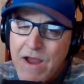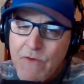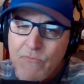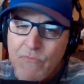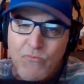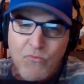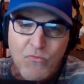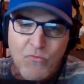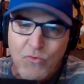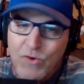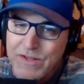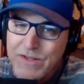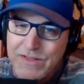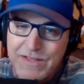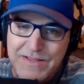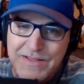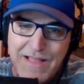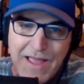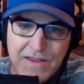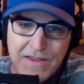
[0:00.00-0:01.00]
I really
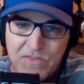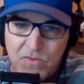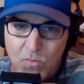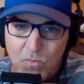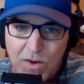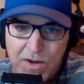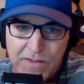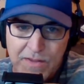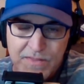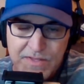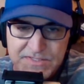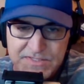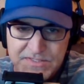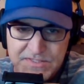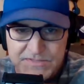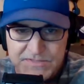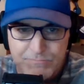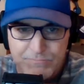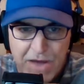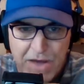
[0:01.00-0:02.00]
like the way this
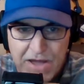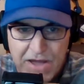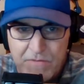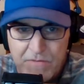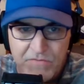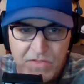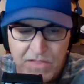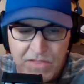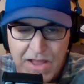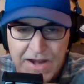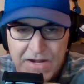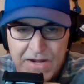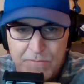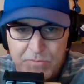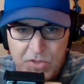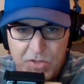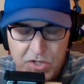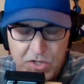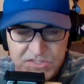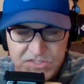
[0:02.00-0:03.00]
bottom of the
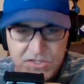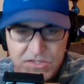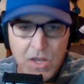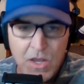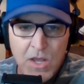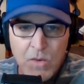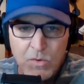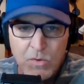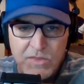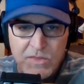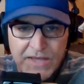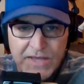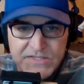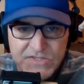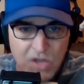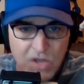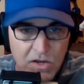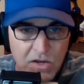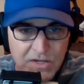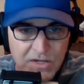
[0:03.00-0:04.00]
lineup looks with
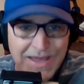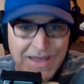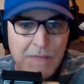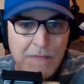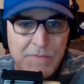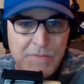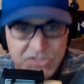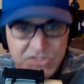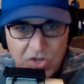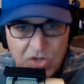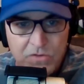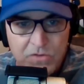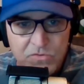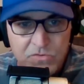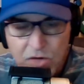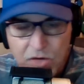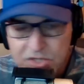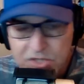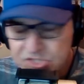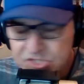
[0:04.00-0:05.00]
Hae-Sung Kim and
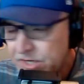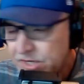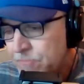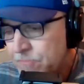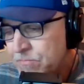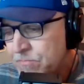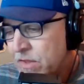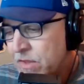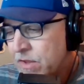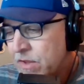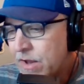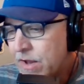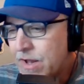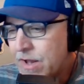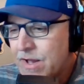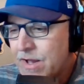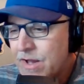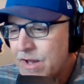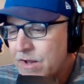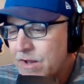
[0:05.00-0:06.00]
Dalton Rushing.
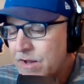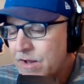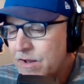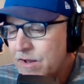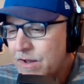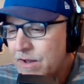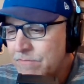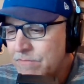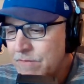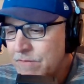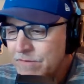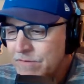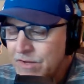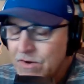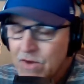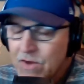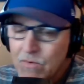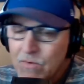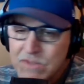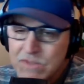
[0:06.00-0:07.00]
I
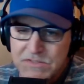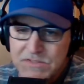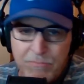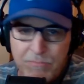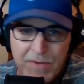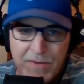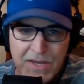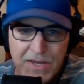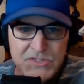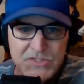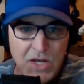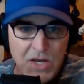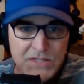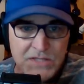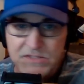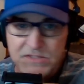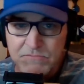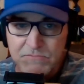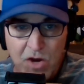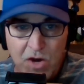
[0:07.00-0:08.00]
wasn't the biggest
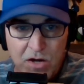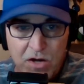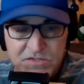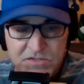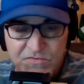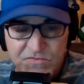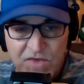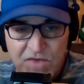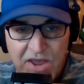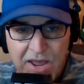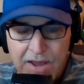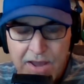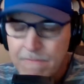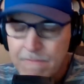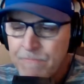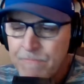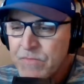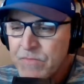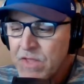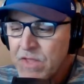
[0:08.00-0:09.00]
Austin Barnes fan,
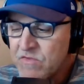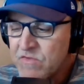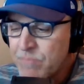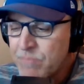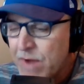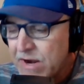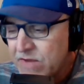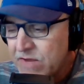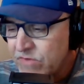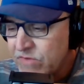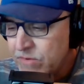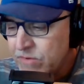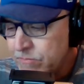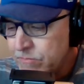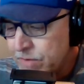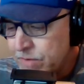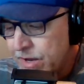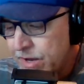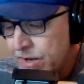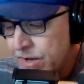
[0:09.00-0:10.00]
in spite of
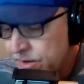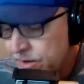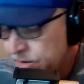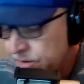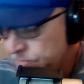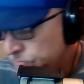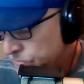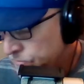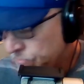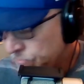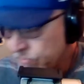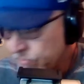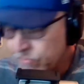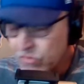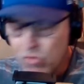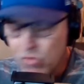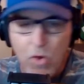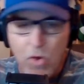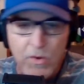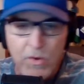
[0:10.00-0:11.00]
him
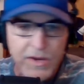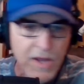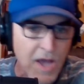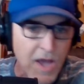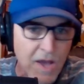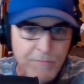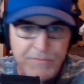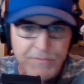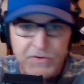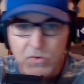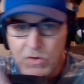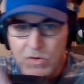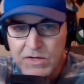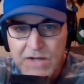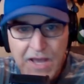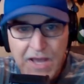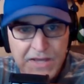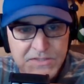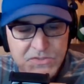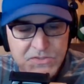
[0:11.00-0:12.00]
growing up and going
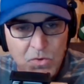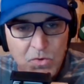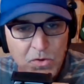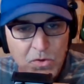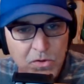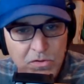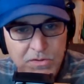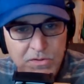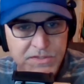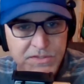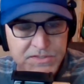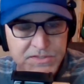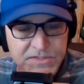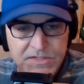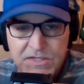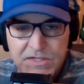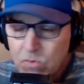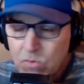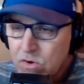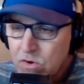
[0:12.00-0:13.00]
to high school in the
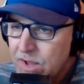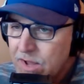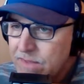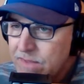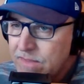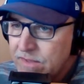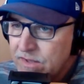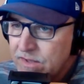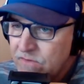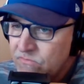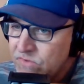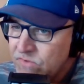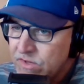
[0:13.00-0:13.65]
city where I live.